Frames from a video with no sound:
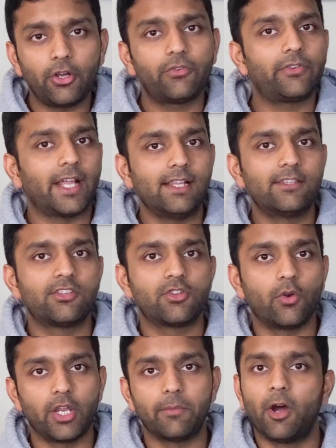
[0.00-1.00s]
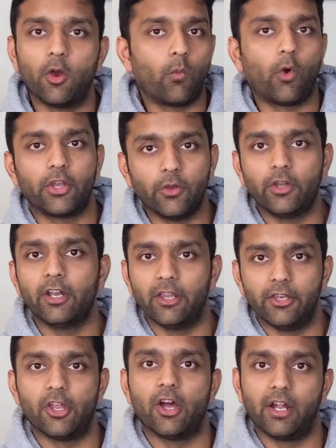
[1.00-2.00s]
of tells a story about what you did
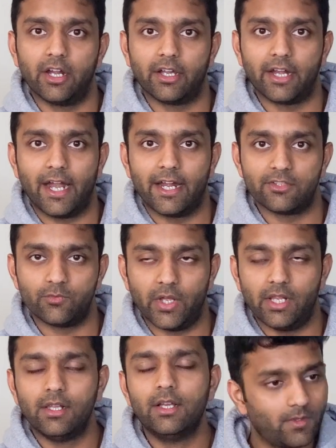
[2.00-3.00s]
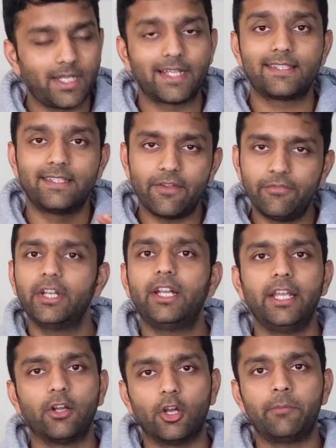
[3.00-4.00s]
in your undergrad as well. That's
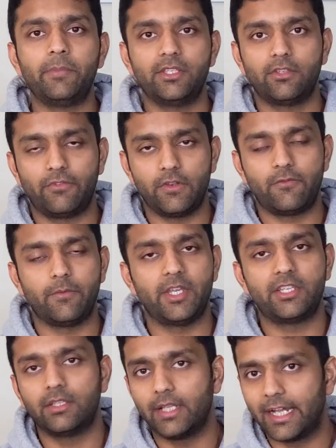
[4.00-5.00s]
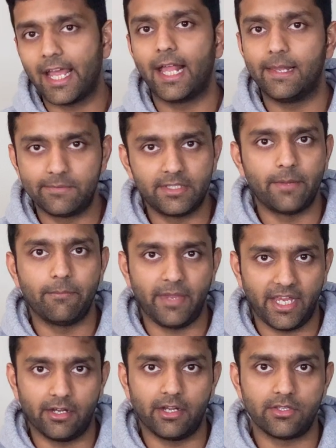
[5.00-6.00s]
definitely a good piece of information that helps them
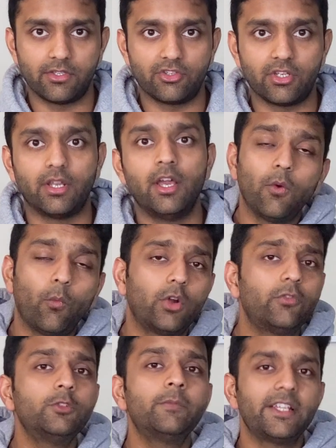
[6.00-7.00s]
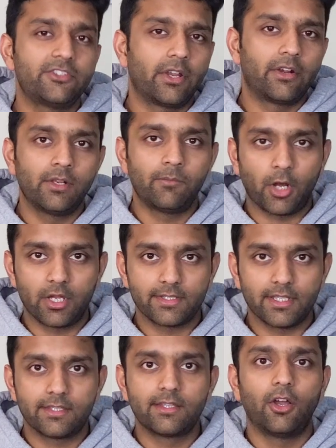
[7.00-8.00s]
make a decision. What was my general
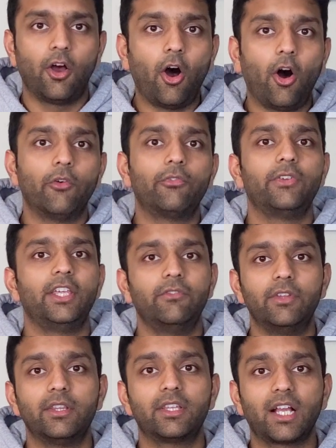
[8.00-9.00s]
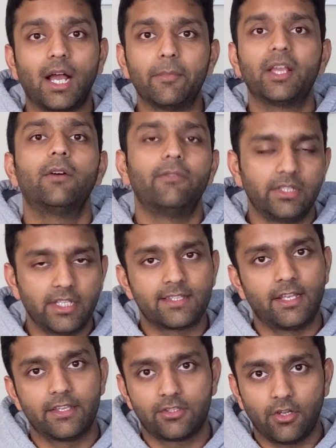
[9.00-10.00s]
process of even coming up with this
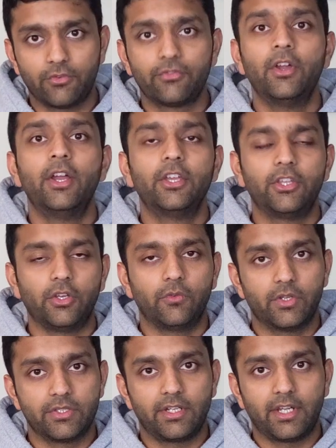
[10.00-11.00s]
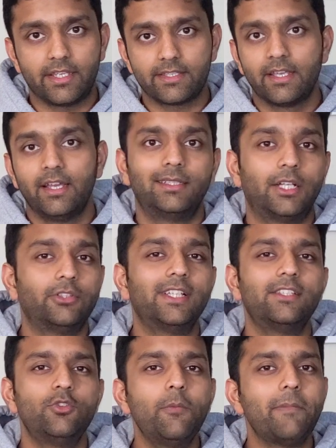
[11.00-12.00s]
list of universities? Now,
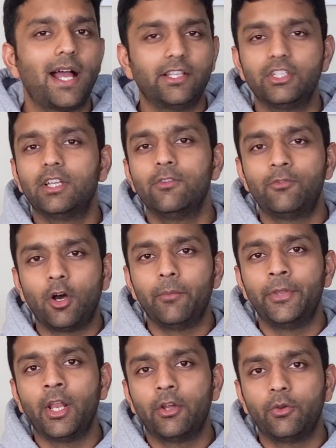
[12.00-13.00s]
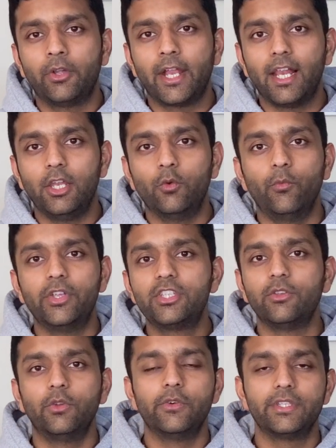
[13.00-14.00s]
there's no magical formula to tell you which
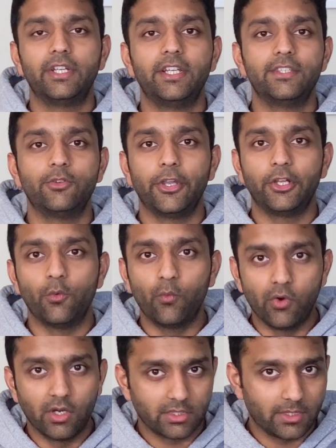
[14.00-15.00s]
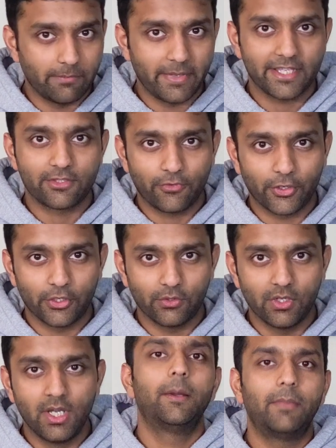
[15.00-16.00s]
university is going to work the best for you,
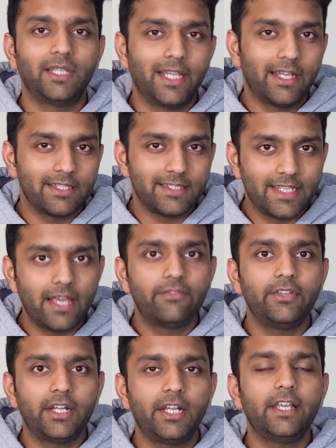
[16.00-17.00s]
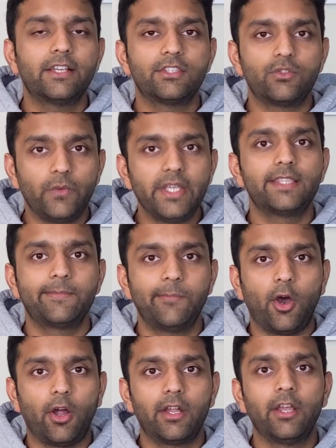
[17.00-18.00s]
but there is definitely a sweet
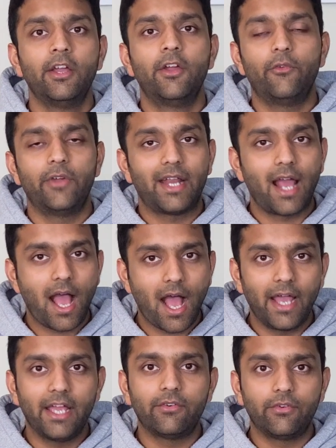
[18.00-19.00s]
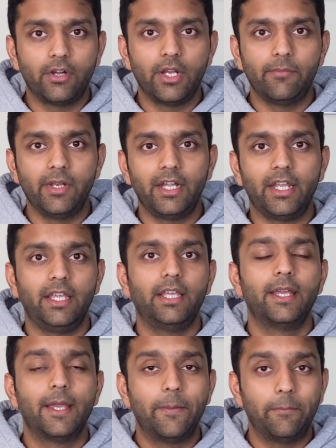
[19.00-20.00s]
spot where high
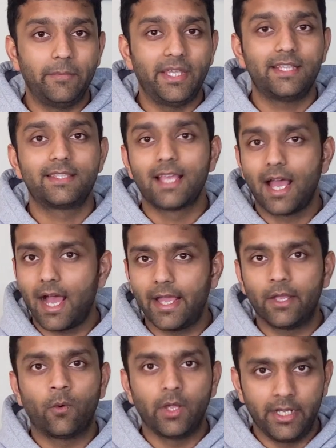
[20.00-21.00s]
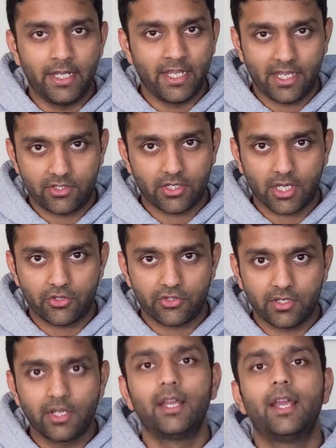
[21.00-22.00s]
affordability meets high quality
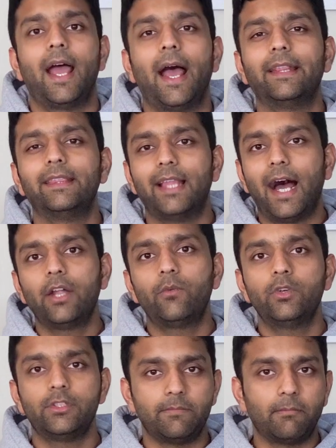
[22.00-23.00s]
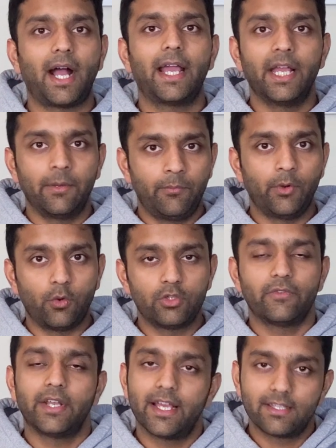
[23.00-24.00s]
education. And that was my
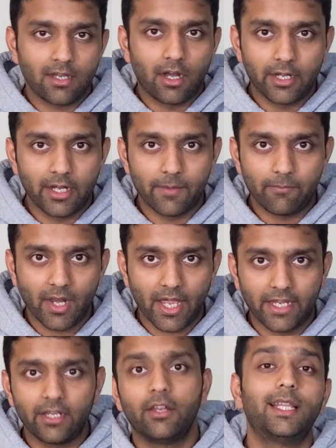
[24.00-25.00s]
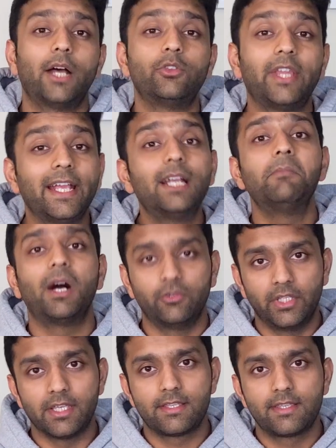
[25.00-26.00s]
approach when I started applying. Now, think about
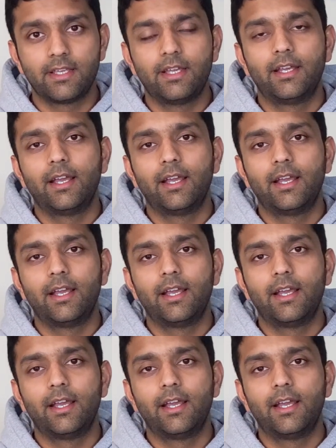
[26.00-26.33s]
this.